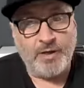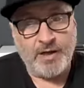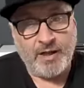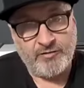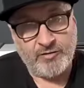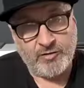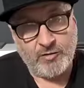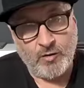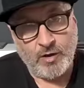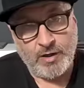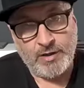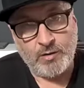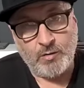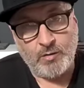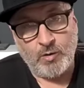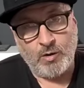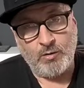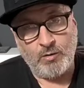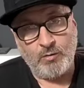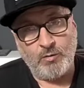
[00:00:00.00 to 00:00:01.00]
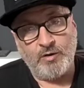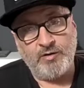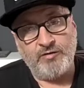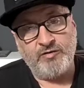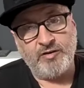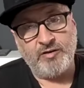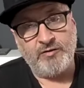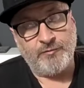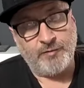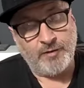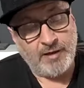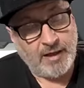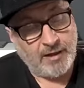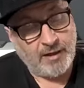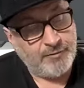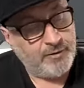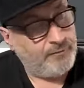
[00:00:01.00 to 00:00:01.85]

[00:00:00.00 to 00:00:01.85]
has a great quote where he says, "For love and